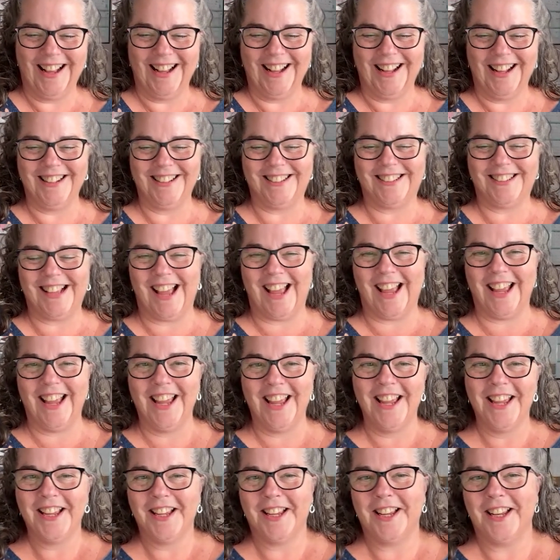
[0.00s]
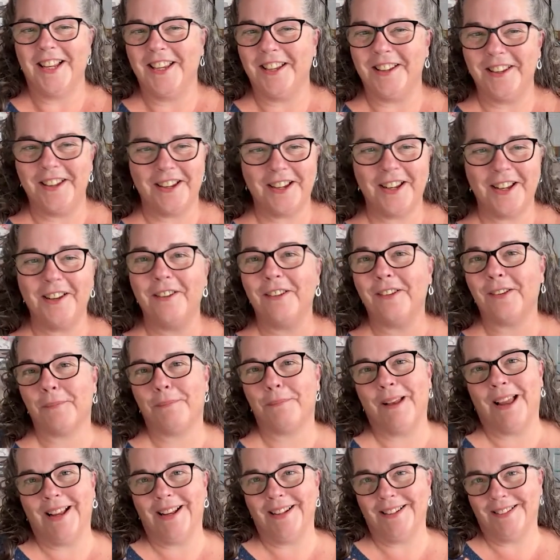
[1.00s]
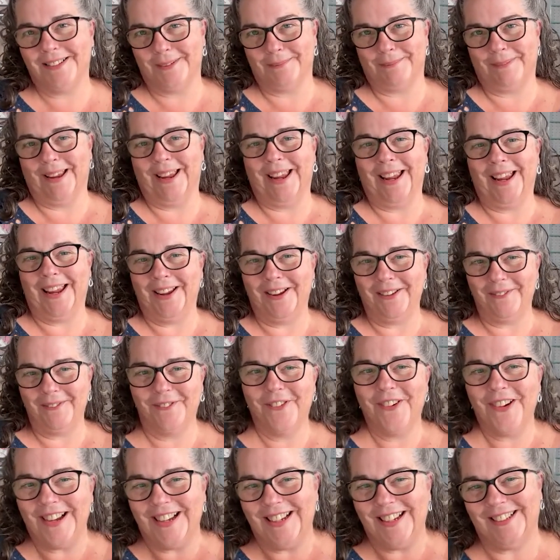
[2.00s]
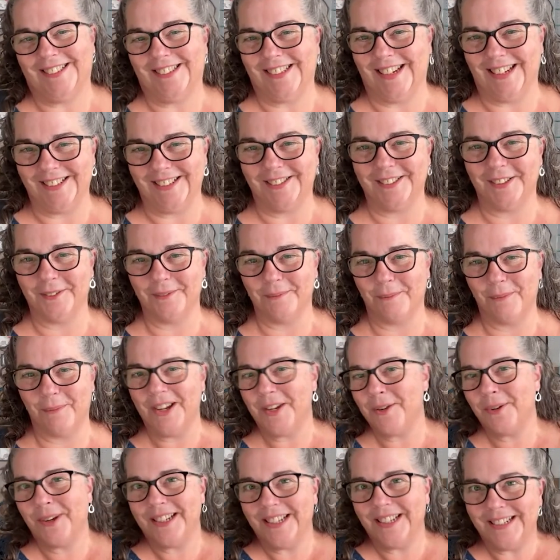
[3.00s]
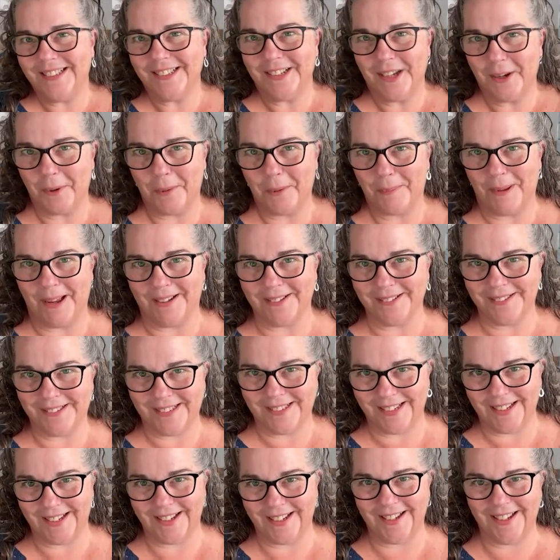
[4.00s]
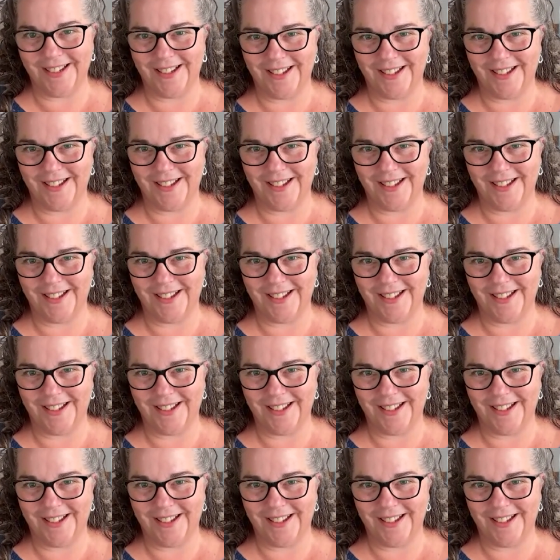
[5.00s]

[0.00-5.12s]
and say, can you explain to me, what is JSON? Why do I need to know about it?